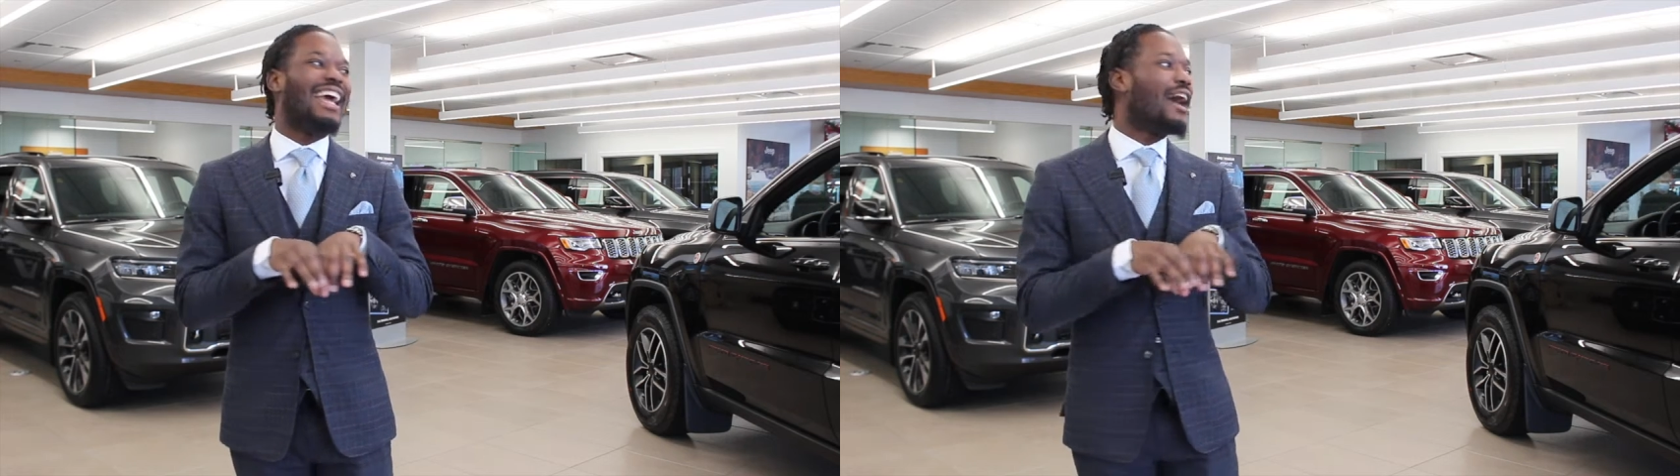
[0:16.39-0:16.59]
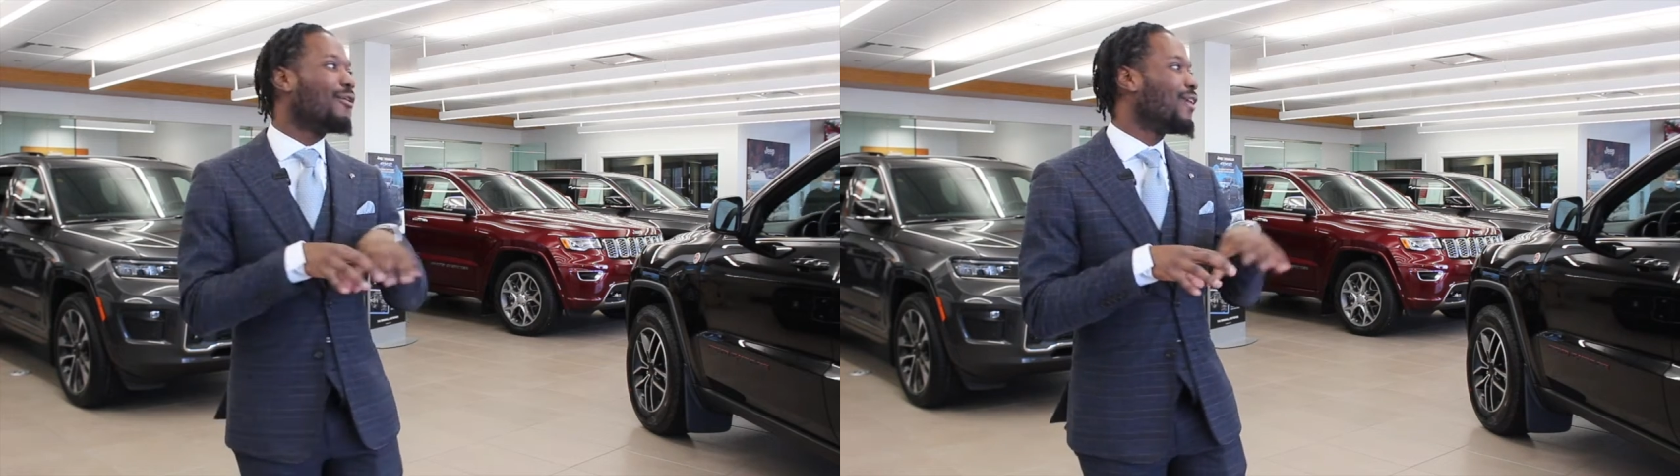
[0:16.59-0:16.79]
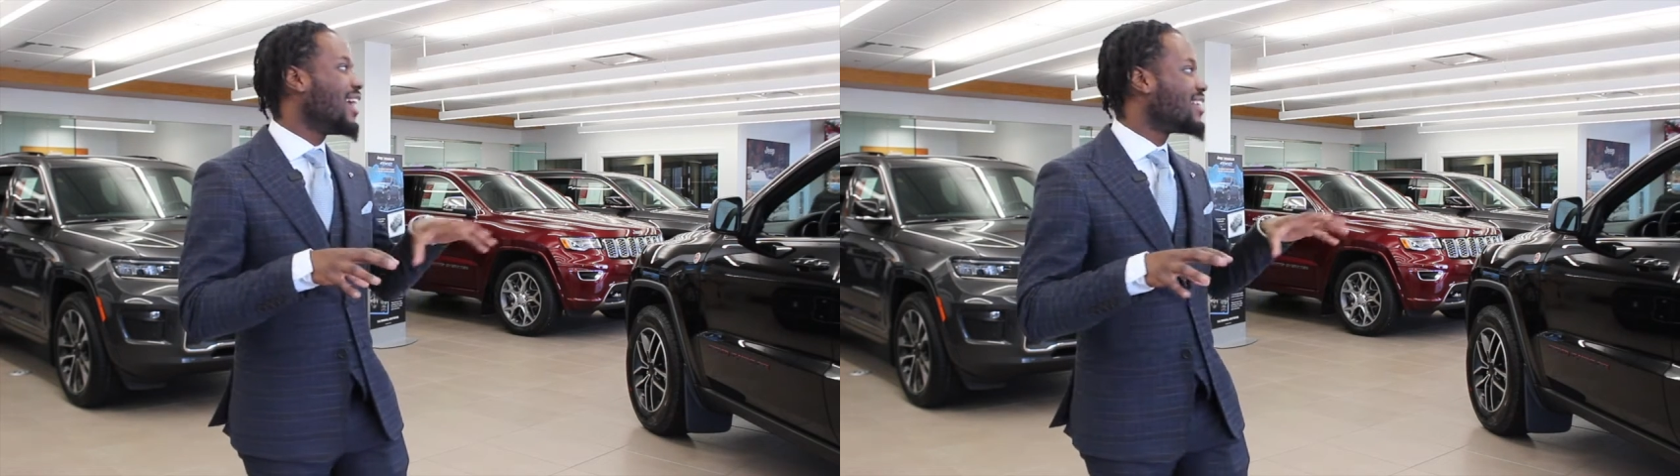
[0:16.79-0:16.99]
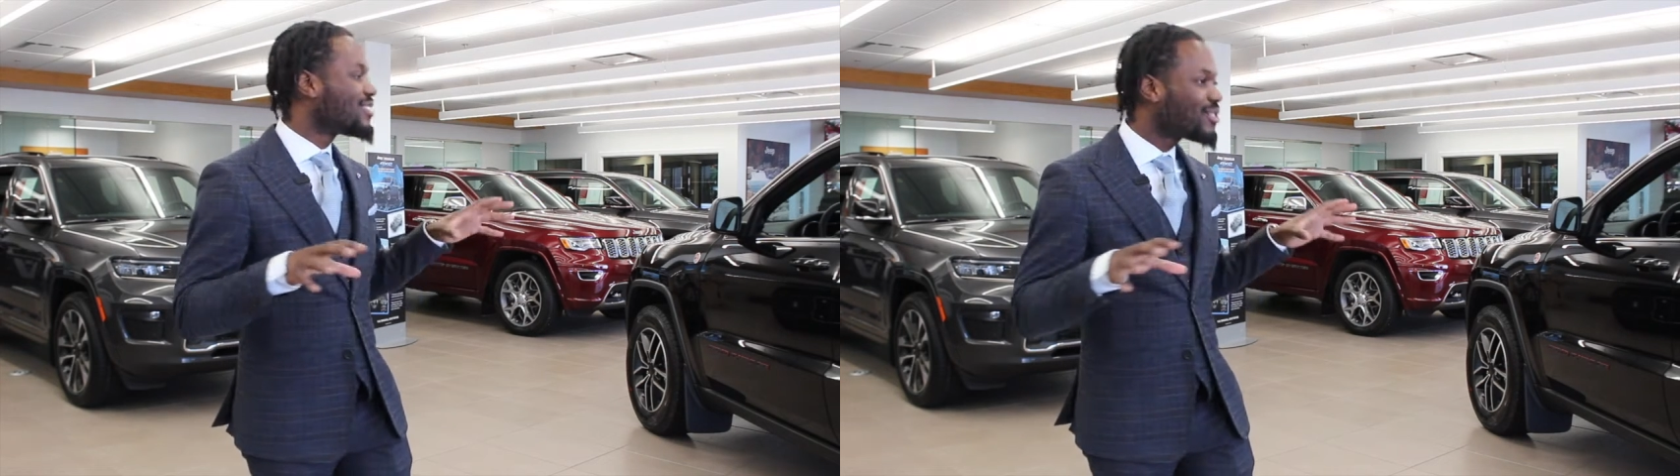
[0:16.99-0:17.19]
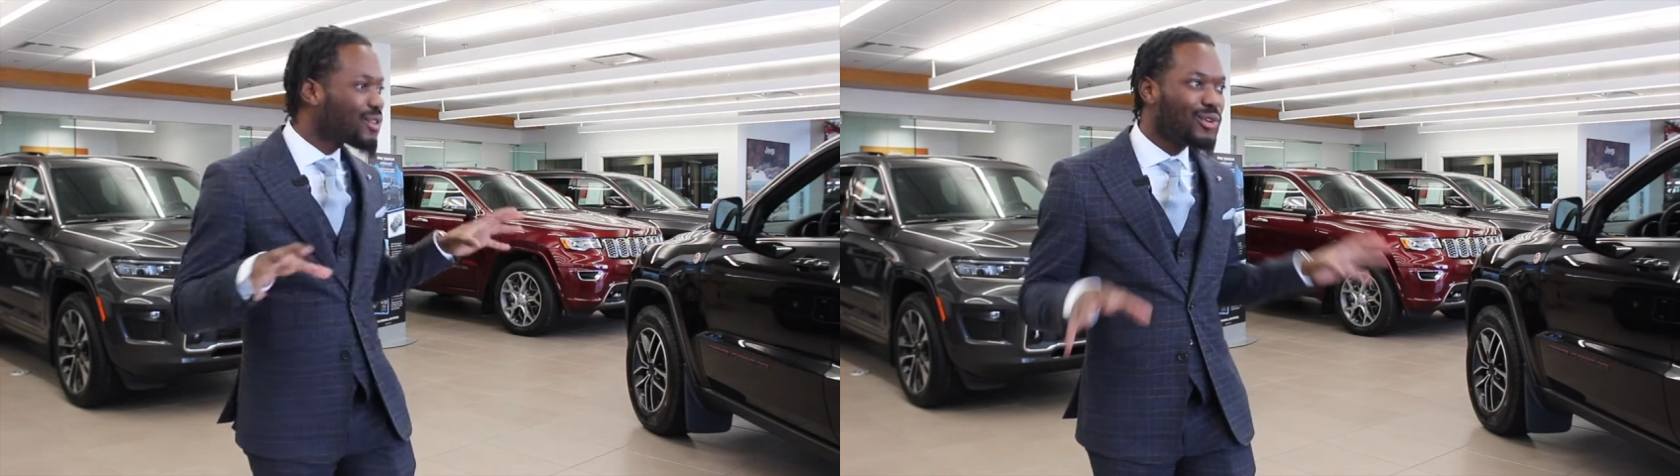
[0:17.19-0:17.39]
our
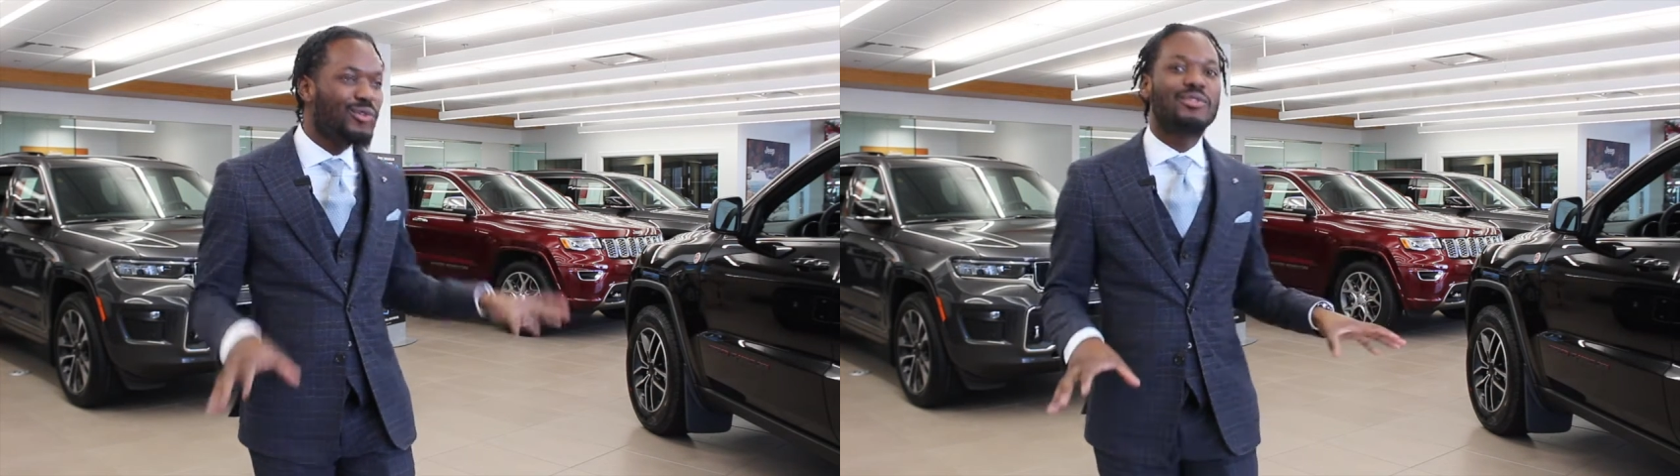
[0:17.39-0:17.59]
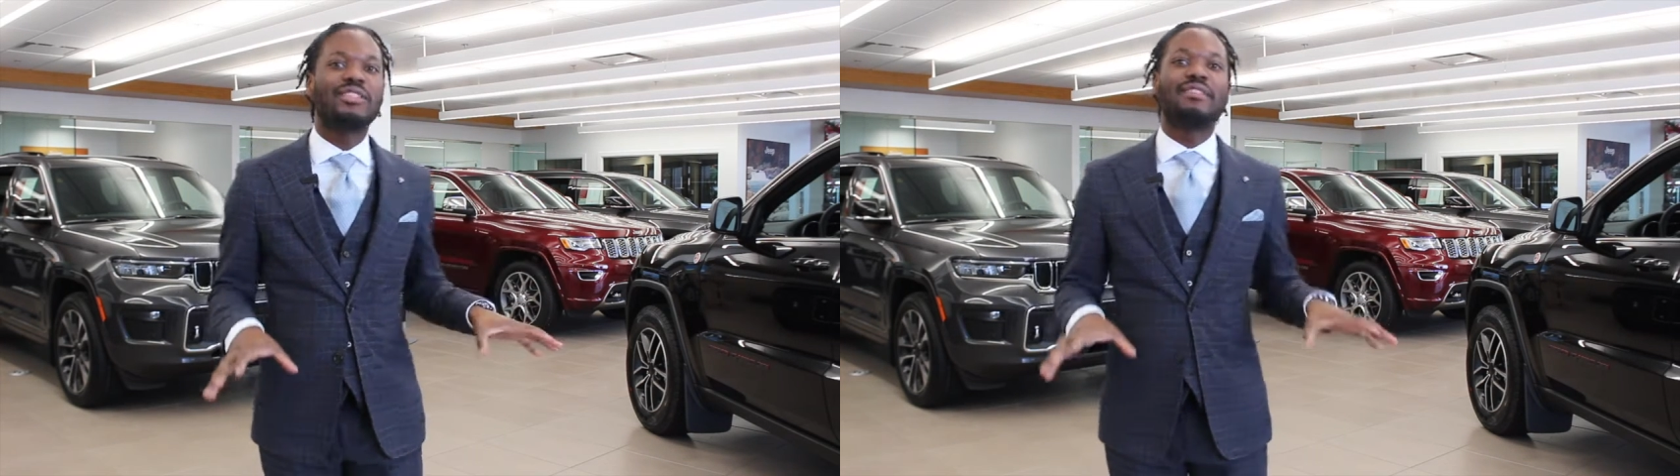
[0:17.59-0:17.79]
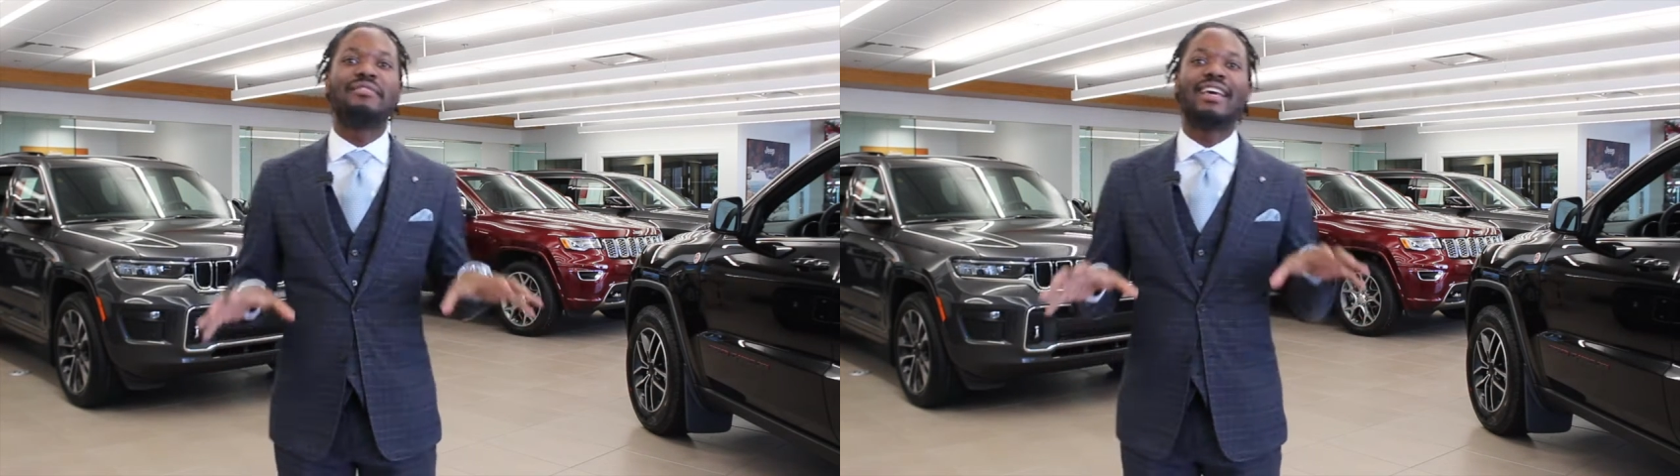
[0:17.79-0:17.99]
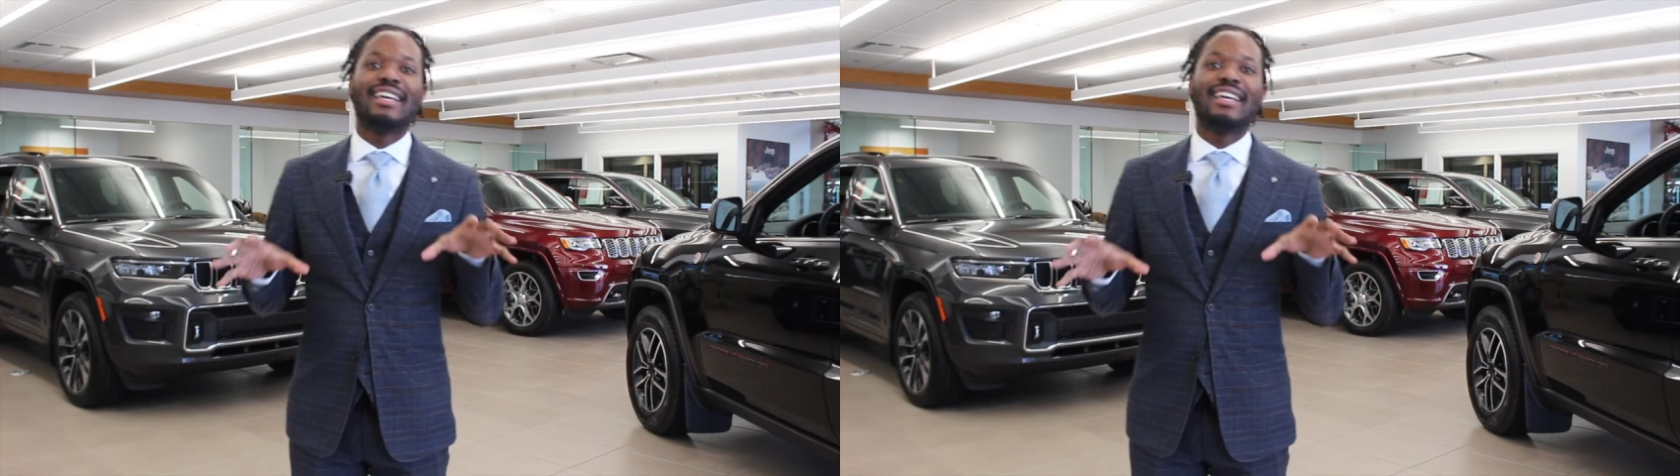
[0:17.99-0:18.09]
exclusive